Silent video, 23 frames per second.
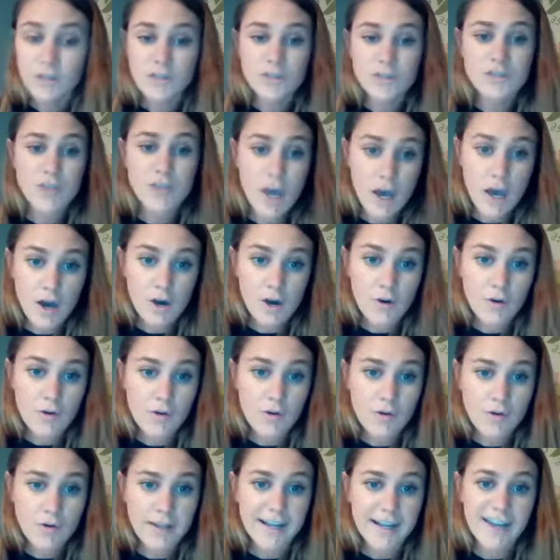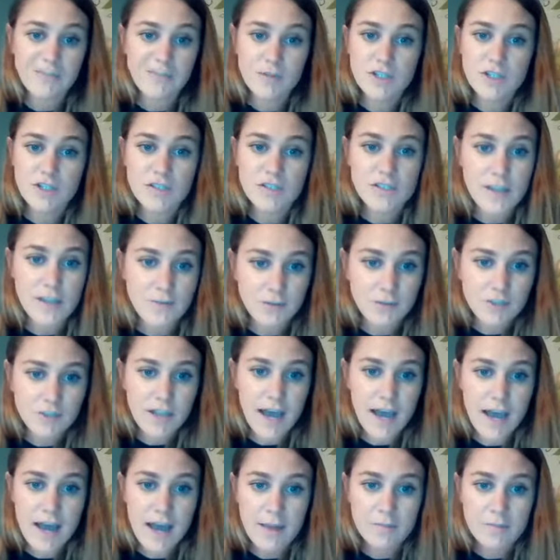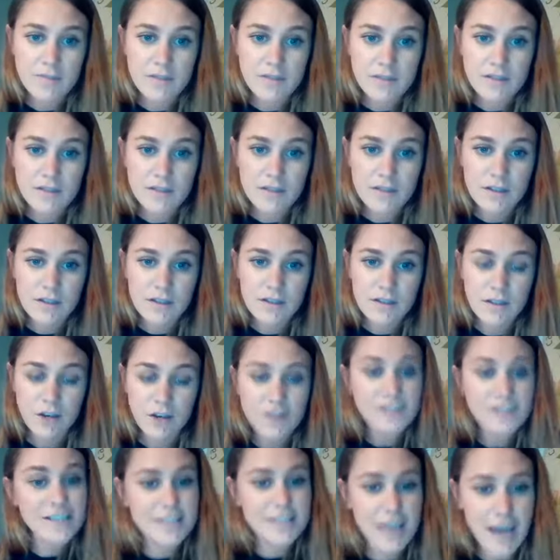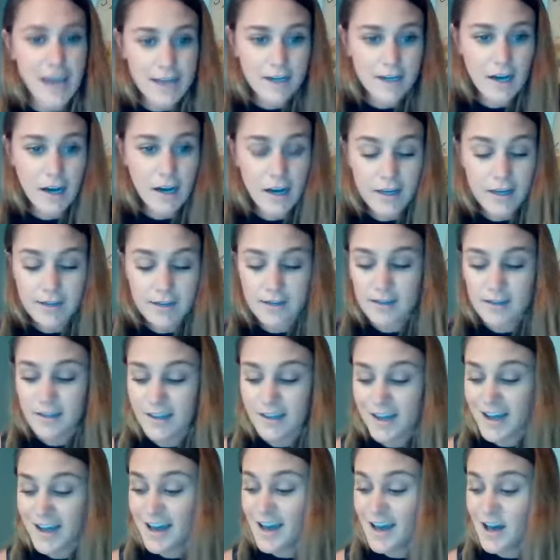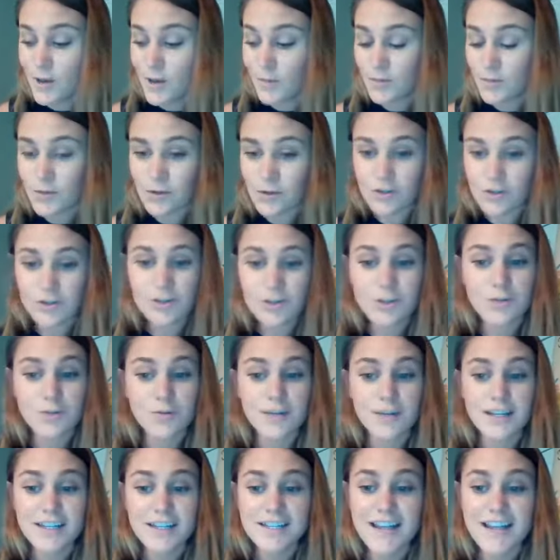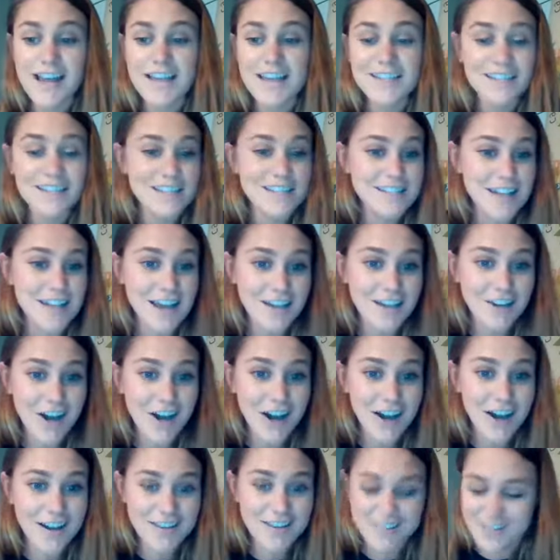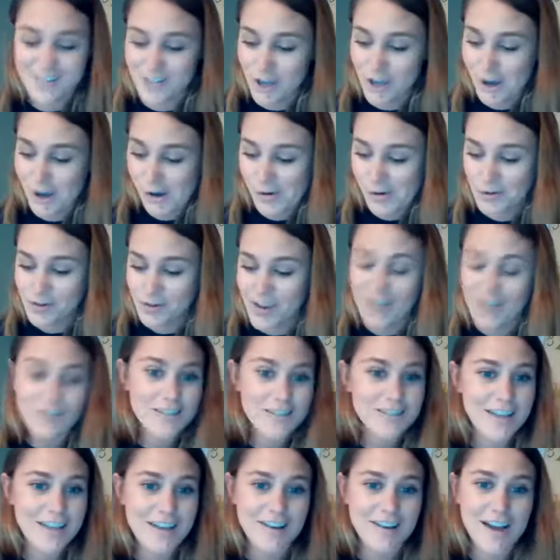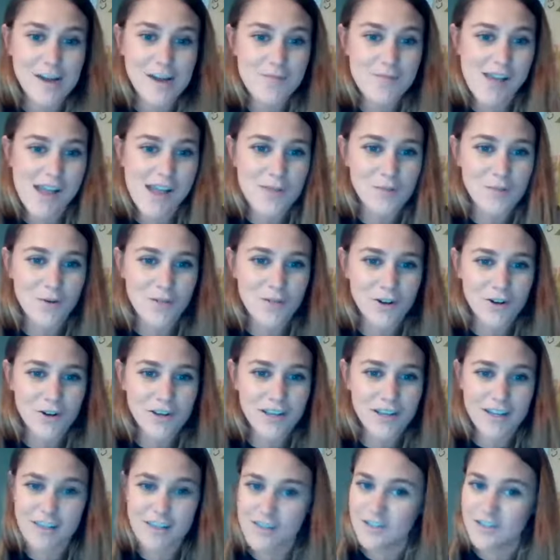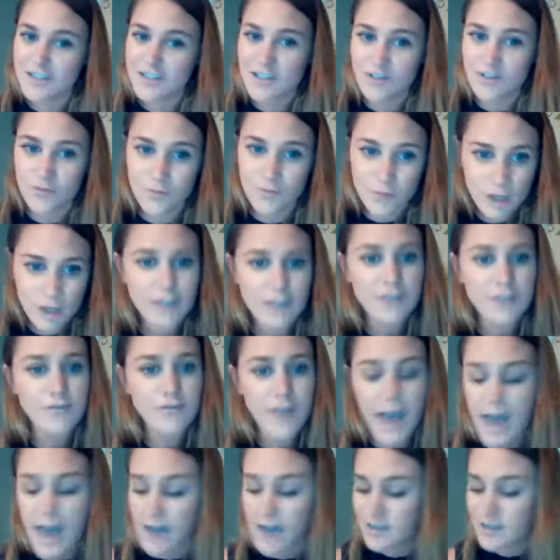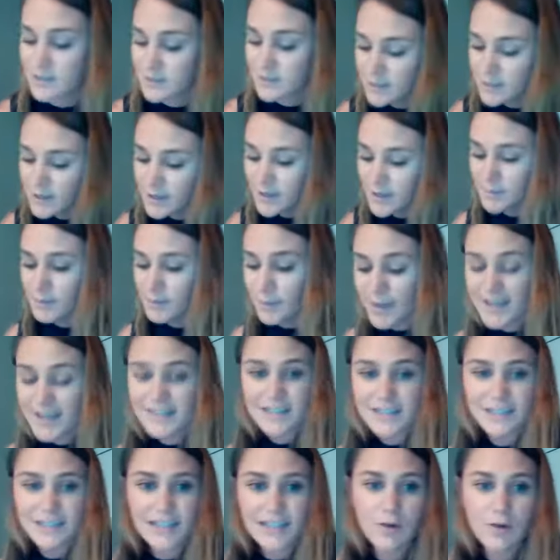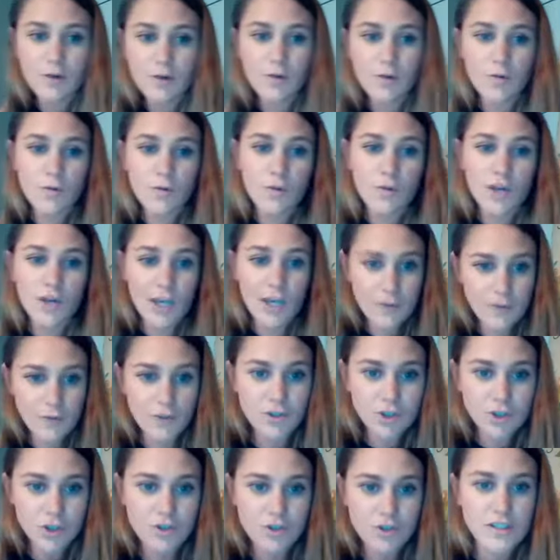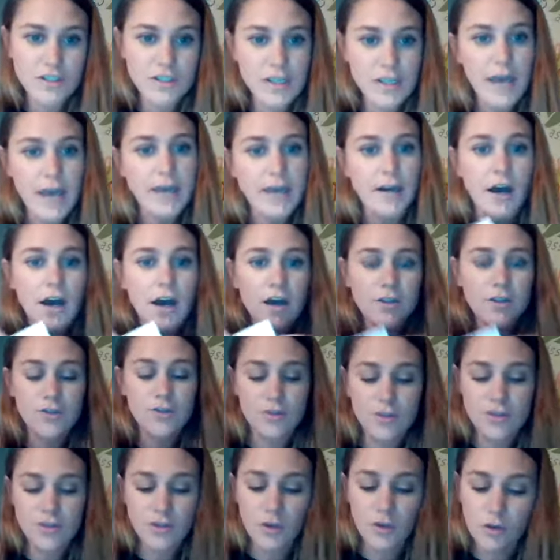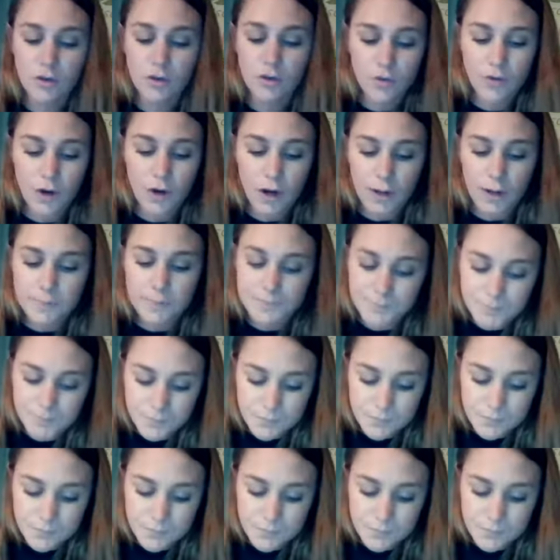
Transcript: So, like I've mentioned several times, there's a sign-on. There's 3 days to sign on. So you have to sign on by April 30th. It's really fast. But basically, if you choose to sign on through this Google form,